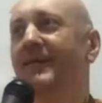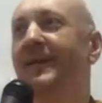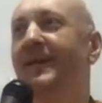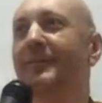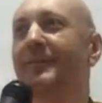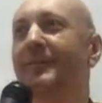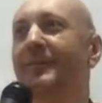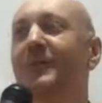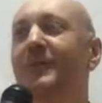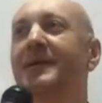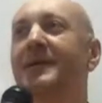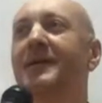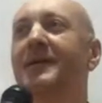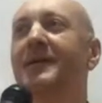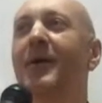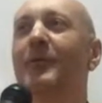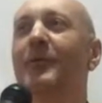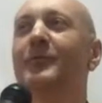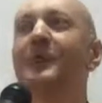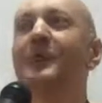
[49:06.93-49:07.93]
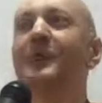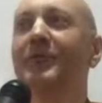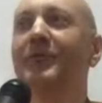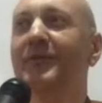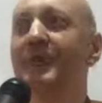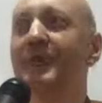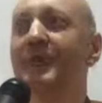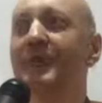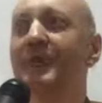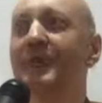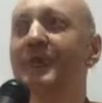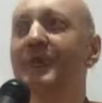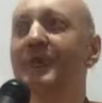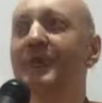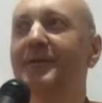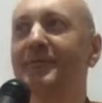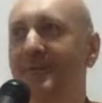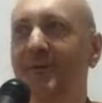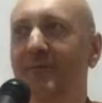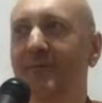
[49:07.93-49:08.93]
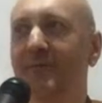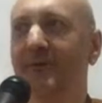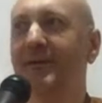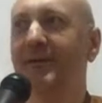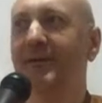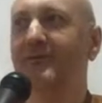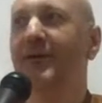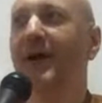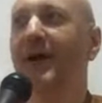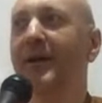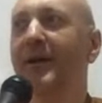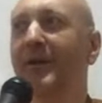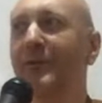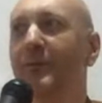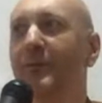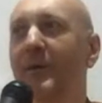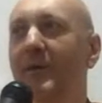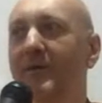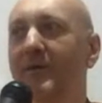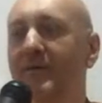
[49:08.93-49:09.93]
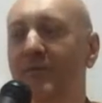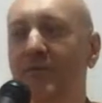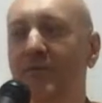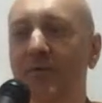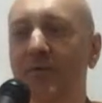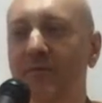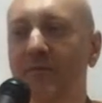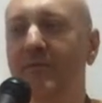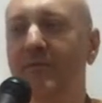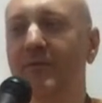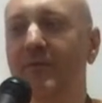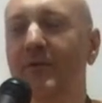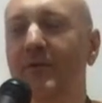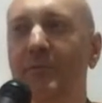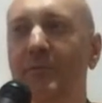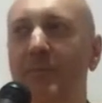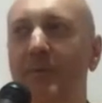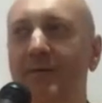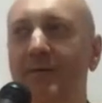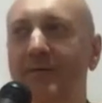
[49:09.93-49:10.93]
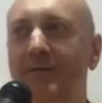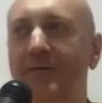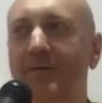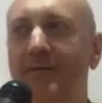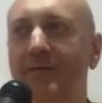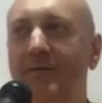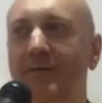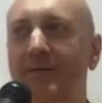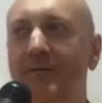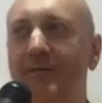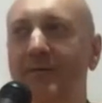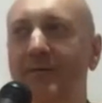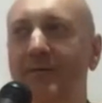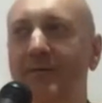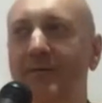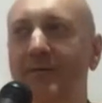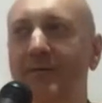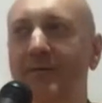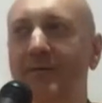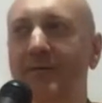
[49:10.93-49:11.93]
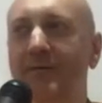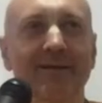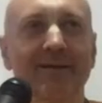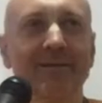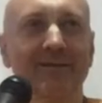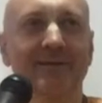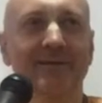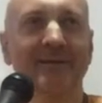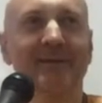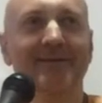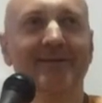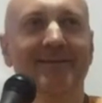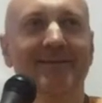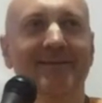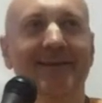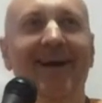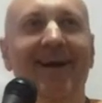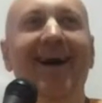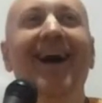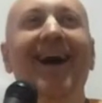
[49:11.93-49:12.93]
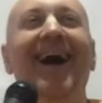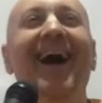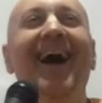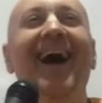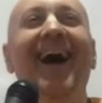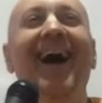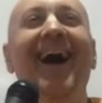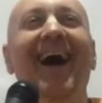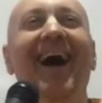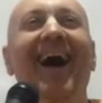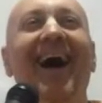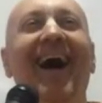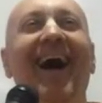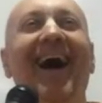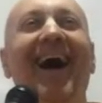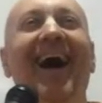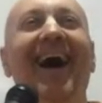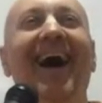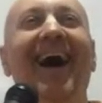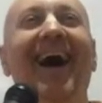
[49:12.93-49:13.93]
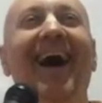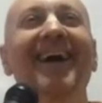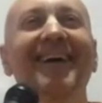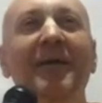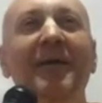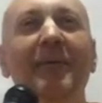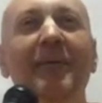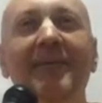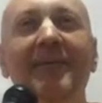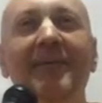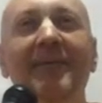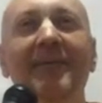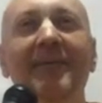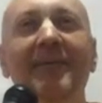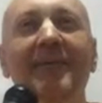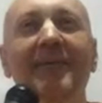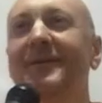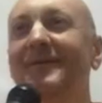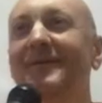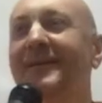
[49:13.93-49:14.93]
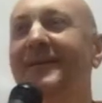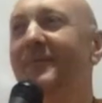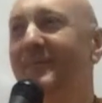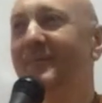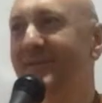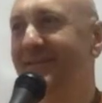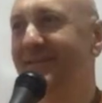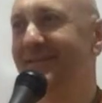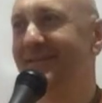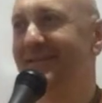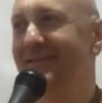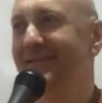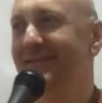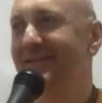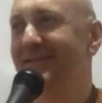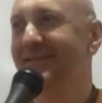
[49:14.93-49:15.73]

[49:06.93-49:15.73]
We have to learn how to serve. And we can try our best. Of course, it's not the best. I would think of something else. That's a good attempt.